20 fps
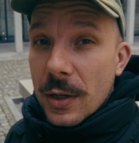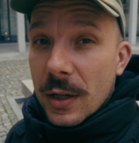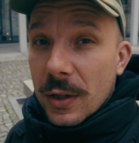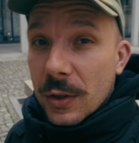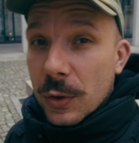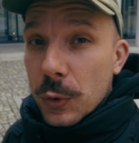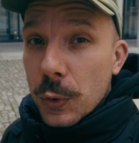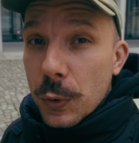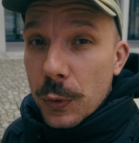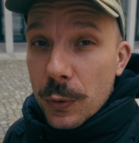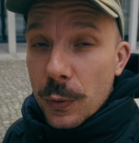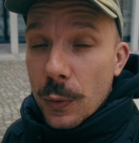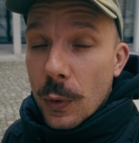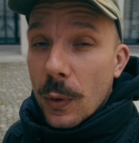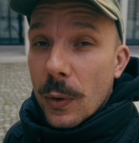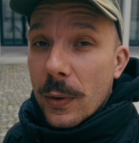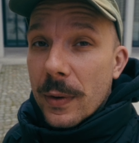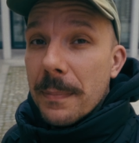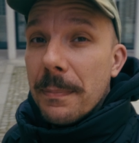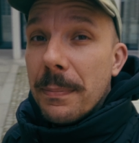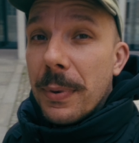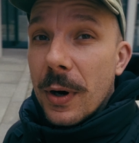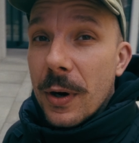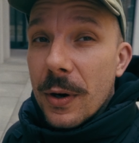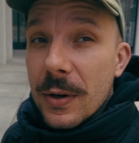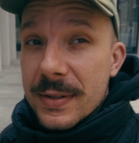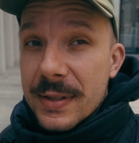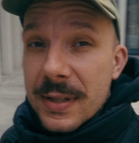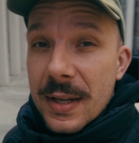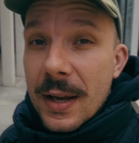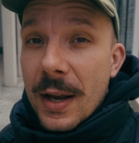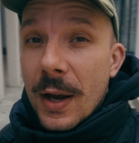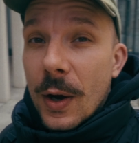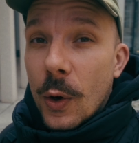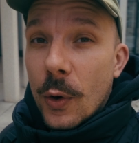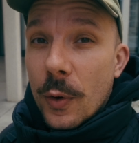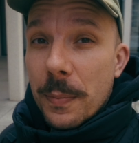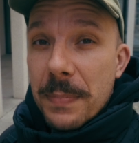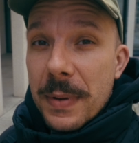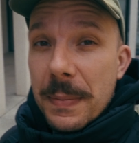a guru or boss,
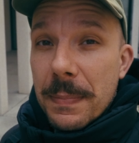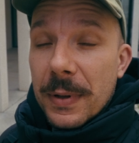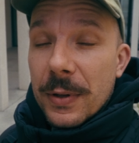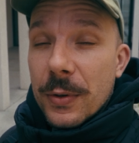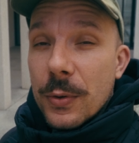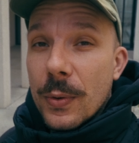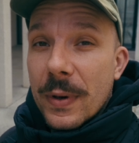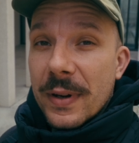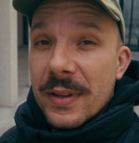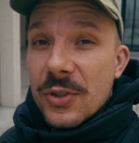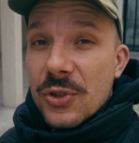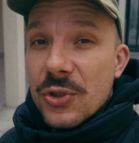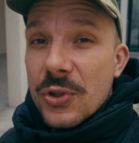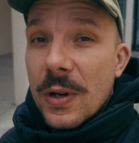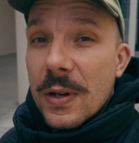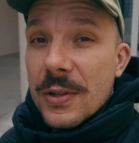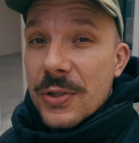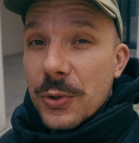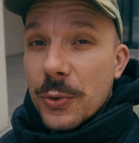or people who are in charge.